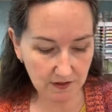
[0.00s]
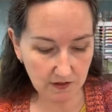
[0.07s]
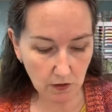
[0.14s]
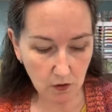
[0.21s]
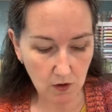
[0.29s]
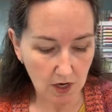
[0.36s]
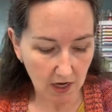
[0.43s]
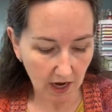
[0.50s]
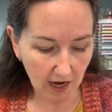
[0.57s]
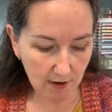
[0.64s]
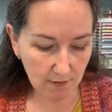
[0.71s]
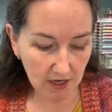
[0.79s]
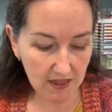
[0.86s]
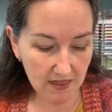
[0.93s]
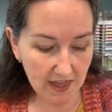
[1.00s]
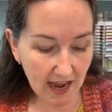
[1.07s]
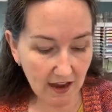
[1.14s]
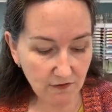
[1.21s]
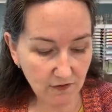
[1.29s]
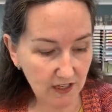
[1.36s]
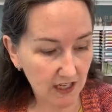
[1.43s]
So in
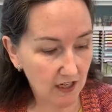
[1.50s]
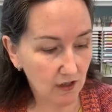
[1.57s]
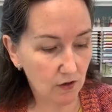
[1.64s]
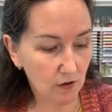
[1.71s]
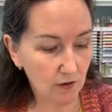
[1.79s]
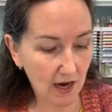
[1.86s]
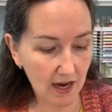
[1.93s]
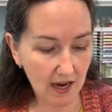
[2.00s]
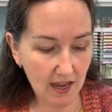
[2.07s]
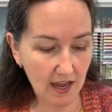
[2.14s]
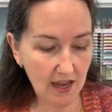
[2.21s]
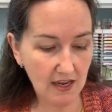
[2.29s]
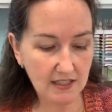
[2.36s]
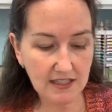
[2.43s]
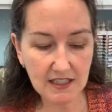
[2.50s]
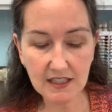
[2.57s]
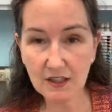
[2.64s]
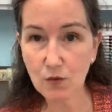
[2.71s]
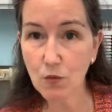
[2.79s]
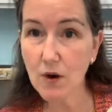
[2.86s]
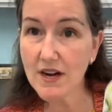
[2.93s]
that video, I
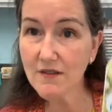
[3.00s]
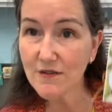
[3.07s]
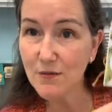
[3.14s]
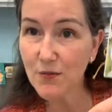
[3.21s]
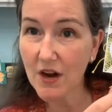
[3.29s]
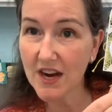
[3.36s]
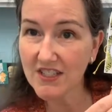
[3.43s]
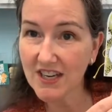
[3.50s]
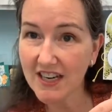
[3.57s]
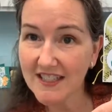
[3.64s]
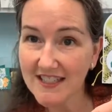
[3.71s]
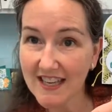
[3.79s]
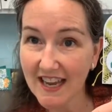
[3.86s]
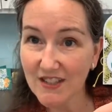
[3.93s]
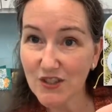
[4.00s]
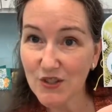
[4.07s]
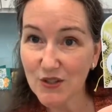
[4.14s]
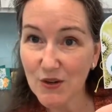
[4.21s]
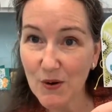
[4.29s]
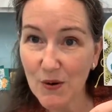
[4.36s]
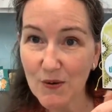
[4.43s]
did one of the projects as
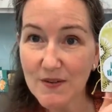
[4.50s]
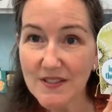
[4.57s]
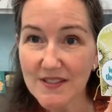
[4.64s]
shown.